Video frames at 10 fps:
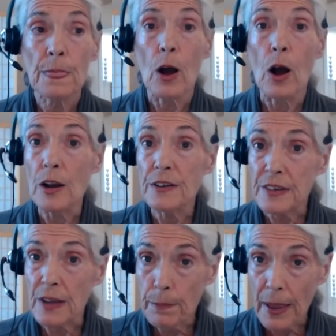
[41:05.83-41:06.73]
on
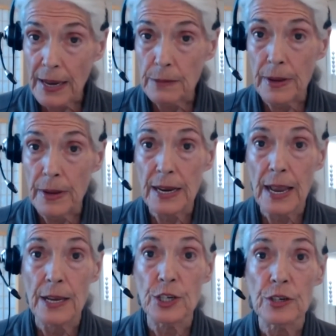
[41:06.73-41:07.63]
some pain
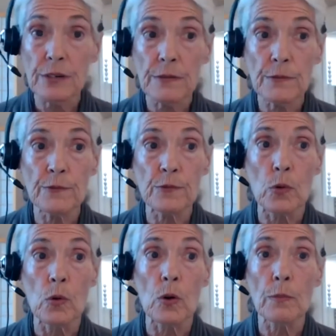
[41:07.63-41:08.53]
medication
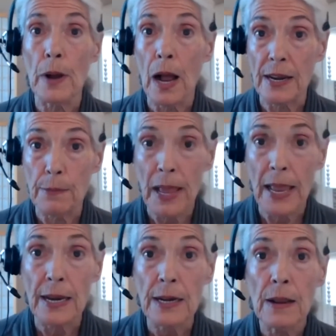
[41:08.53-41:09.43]
for body
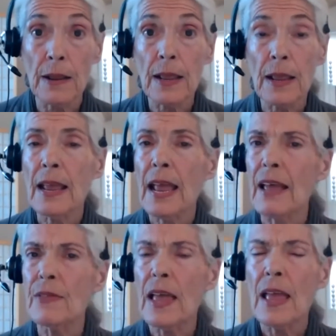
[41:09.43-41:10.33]
pain. And